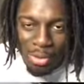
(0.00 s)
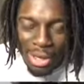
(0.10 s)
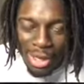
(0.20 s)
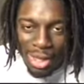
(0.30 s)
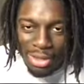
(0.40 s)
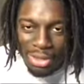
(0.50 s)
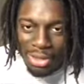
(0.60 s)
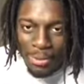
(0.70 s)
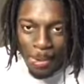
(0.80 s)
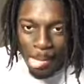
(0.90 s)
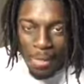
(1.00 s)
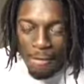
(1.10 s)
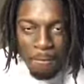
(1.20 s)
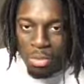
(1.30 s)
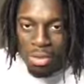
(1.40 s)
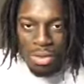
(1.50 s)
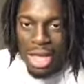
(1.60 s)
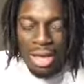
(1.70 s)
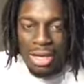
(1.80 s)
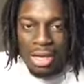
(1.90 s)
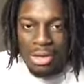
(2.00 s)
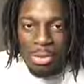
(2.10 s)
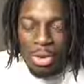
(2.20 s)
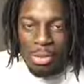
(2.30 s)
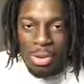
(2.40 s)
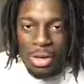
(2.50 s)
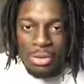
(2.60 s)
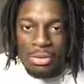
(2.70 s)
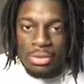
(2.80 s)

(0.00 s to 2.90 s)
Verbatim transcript: man. Not good anymore, bro.